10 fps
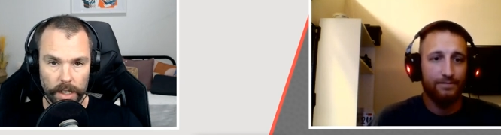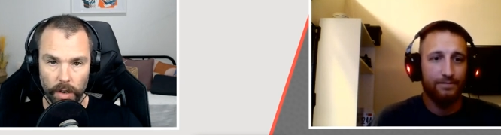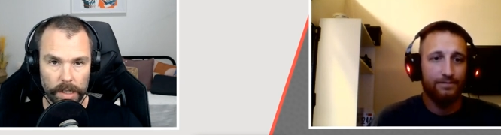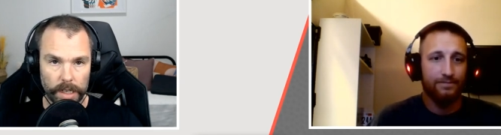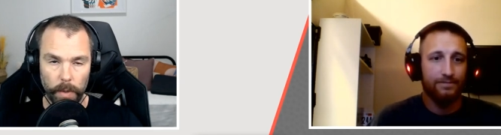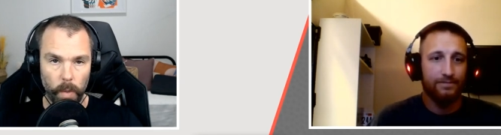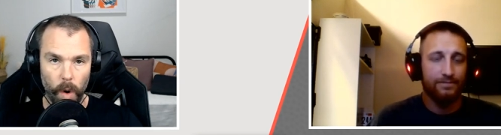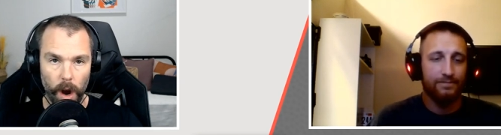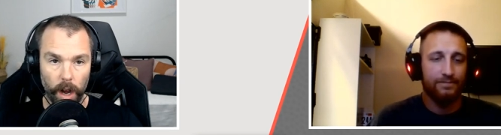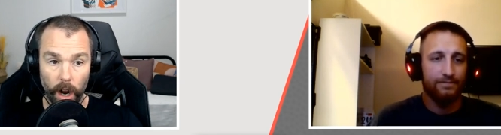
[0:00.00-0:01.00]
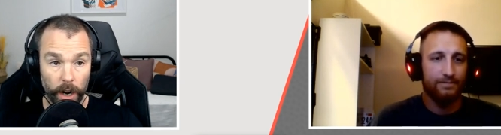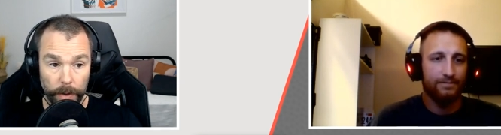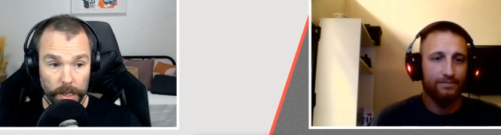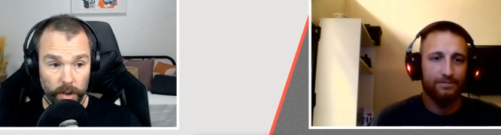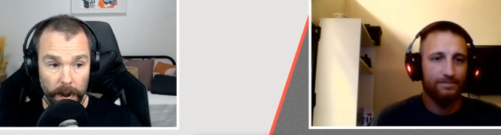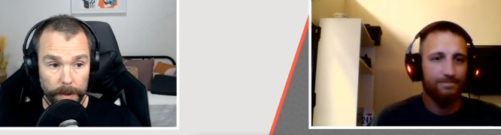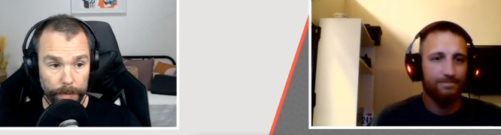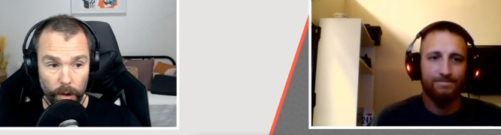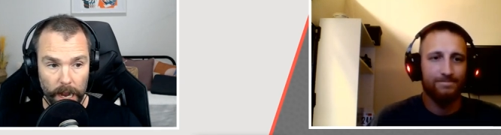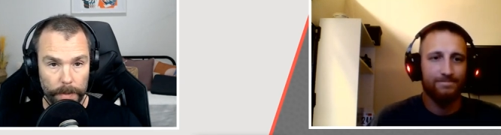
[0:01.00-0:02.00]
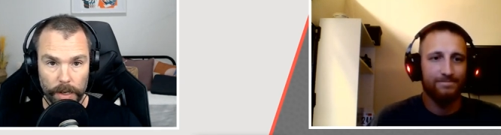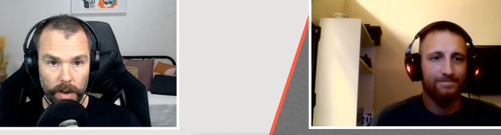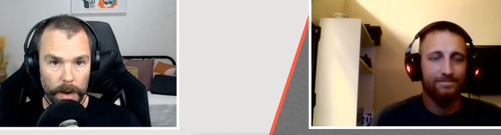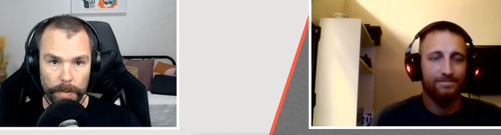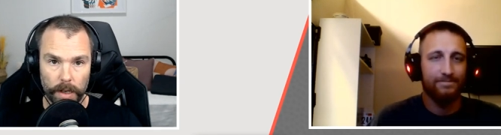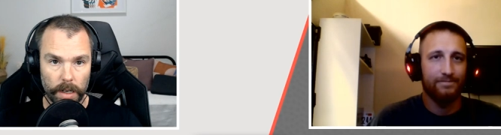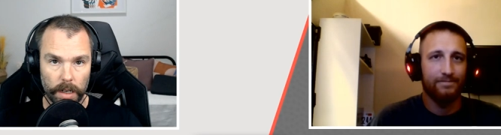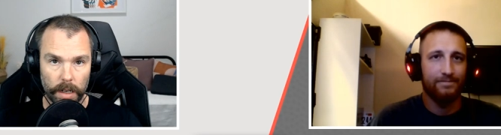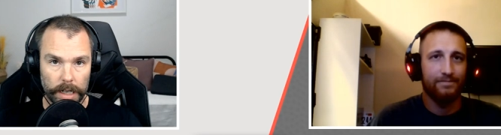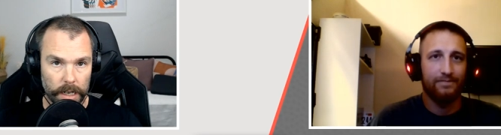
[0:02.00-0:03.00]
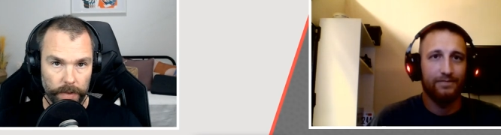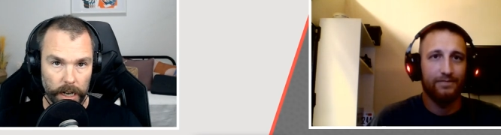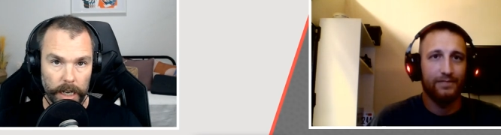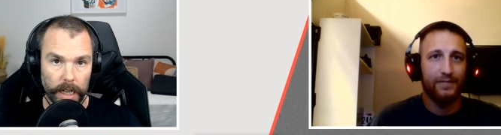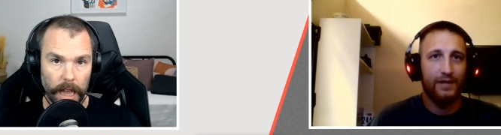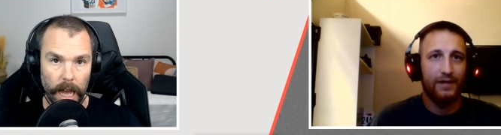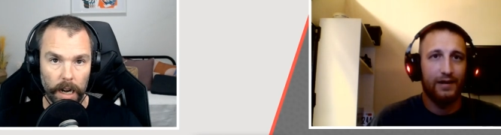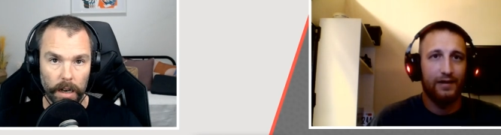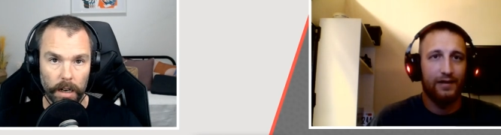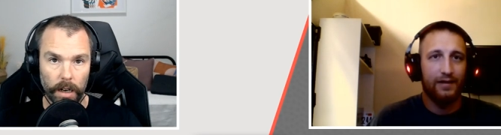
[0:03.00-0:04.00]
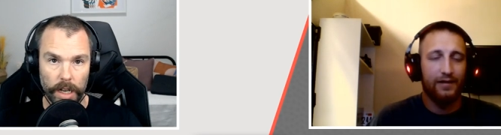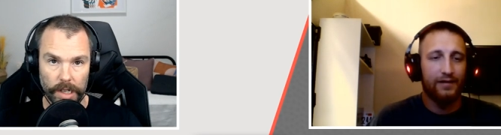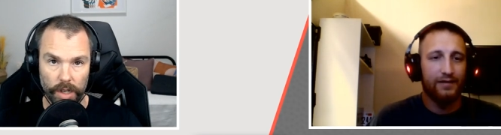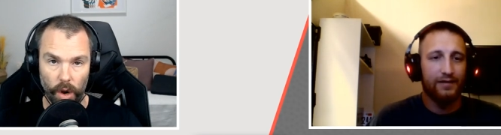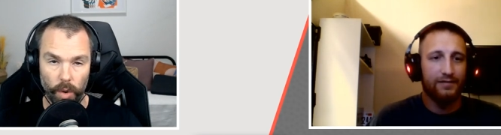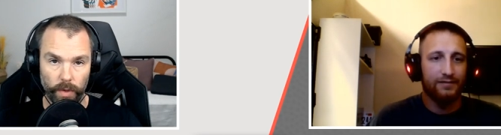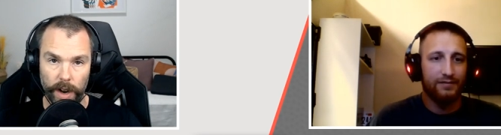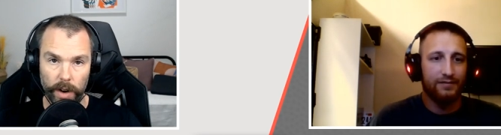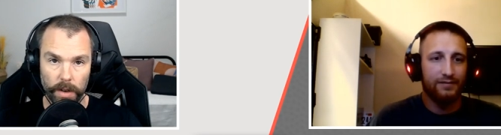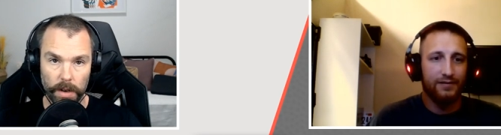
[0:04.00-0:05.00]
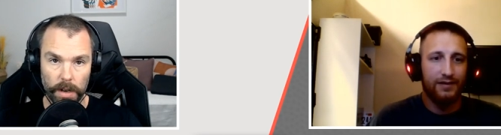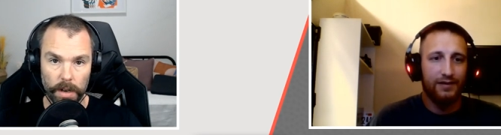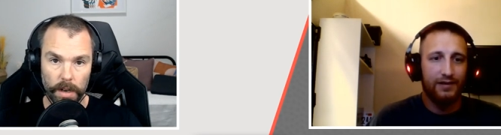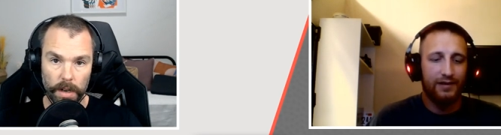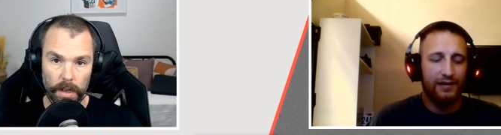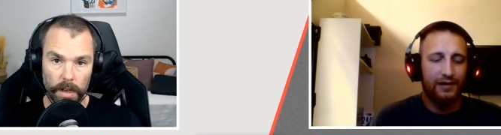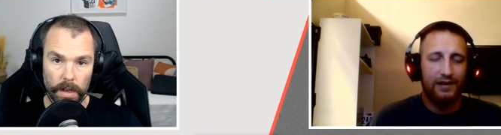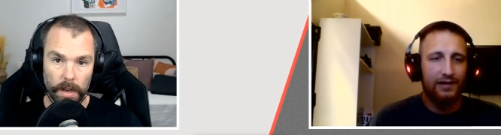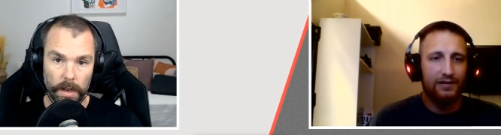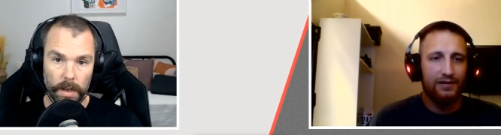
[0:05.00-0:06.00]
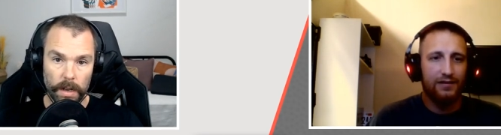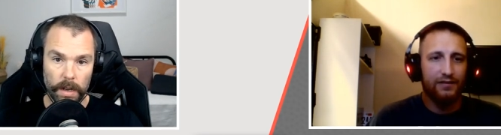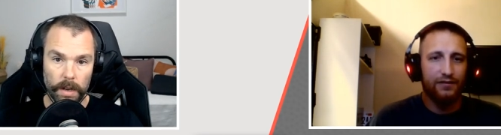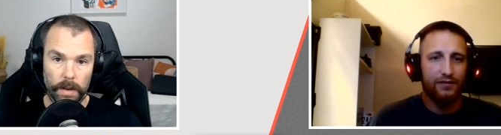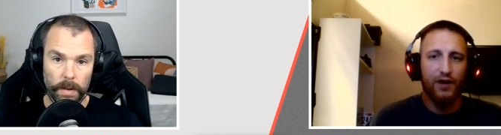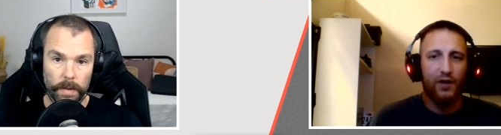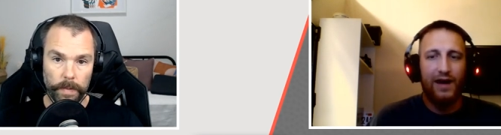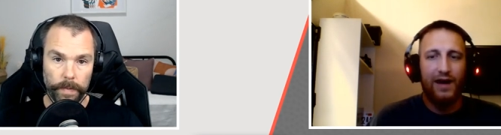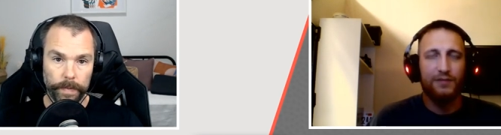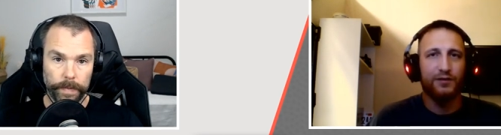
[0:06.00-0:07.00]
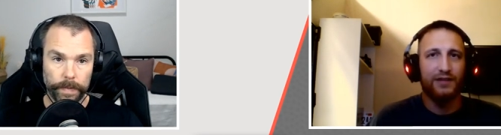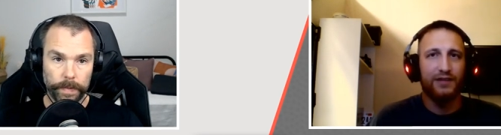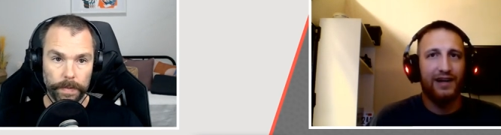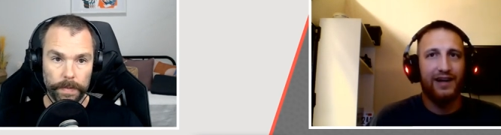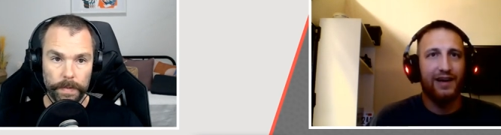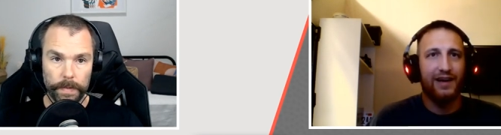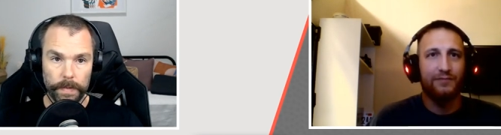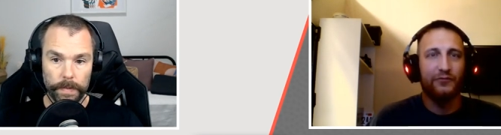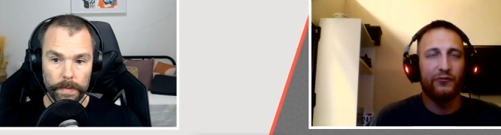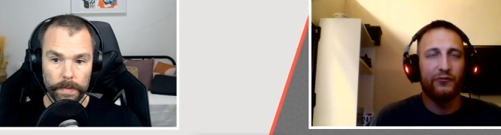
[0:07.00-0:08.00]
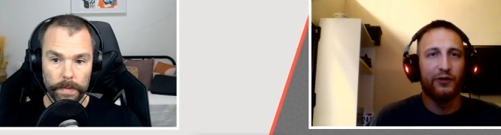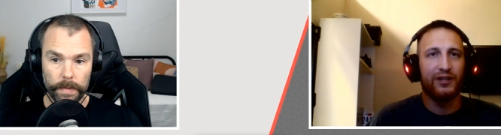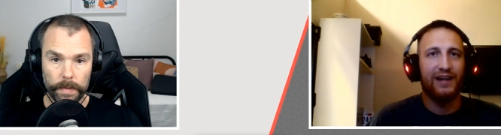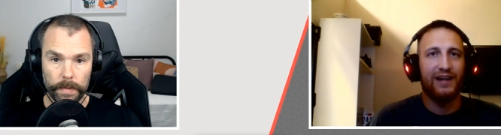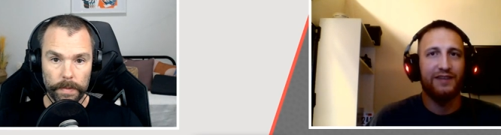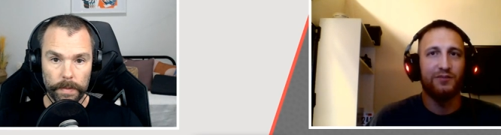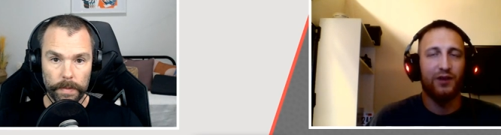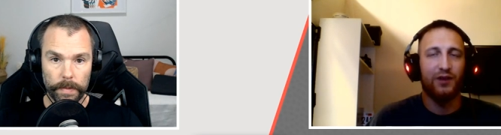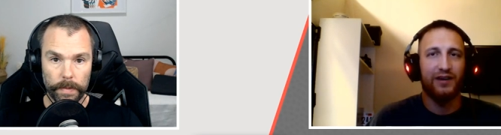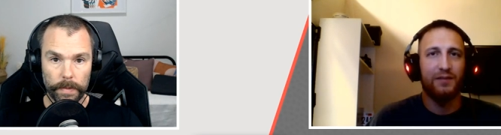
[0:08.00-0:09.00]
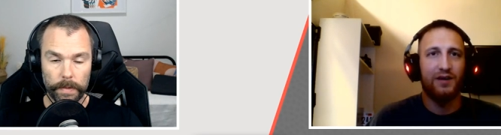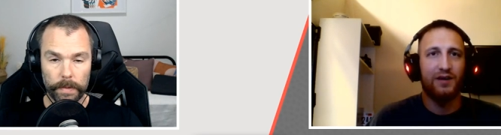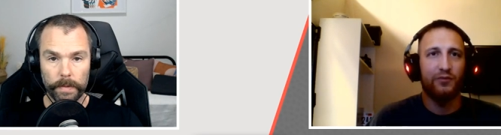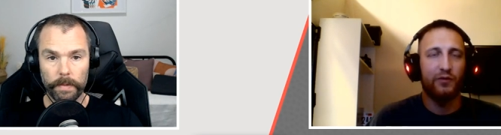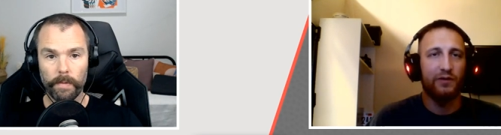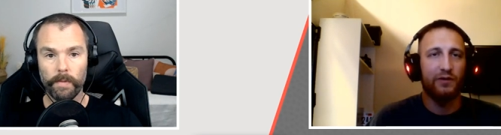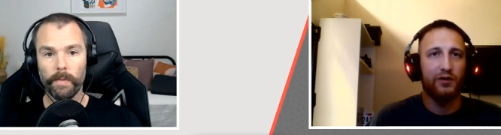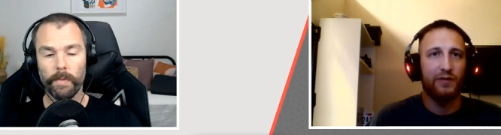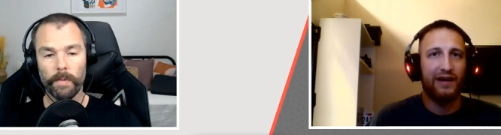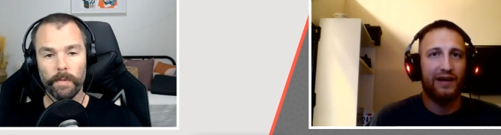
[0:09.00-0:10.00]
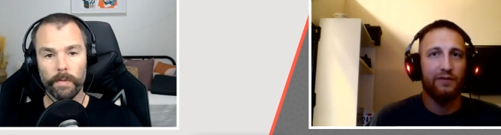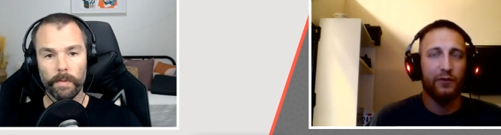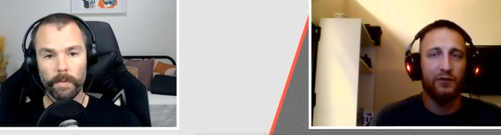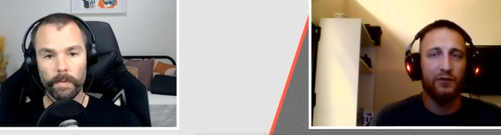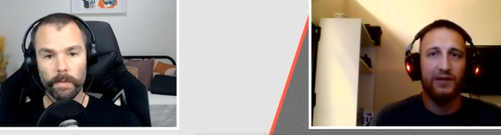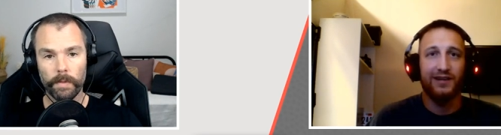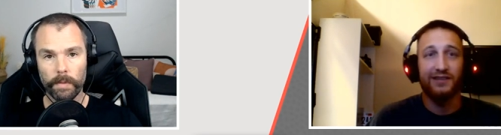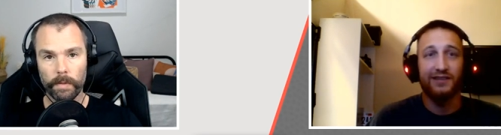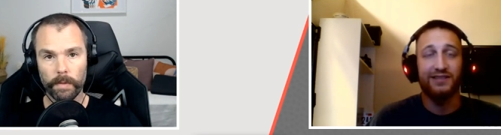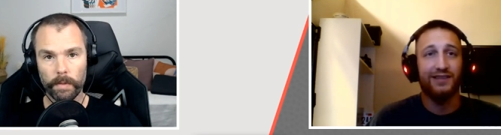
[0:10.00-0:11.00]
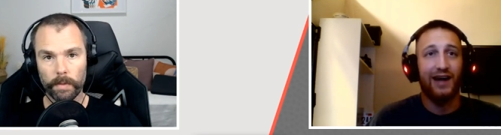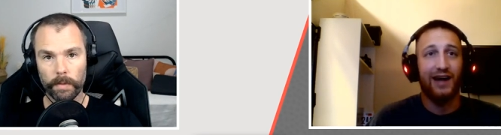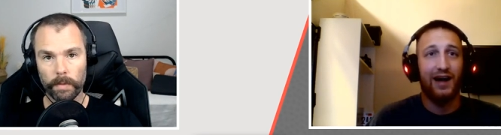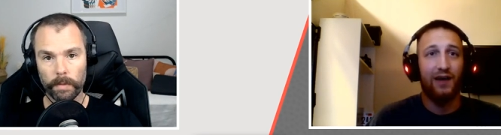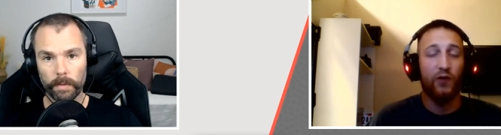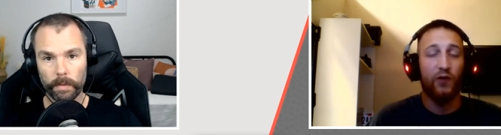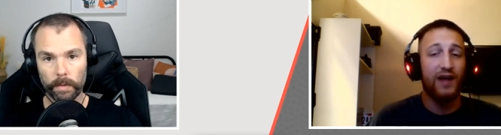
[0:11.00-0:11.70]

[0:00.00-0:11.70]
Speaker 1: don't see why. I, I know he's great per game is great, but he's never going to hit that as a total value.
Speaker 2: No, absolutely not. And I'm really glad you brought him up when we were going back and forth because when I did my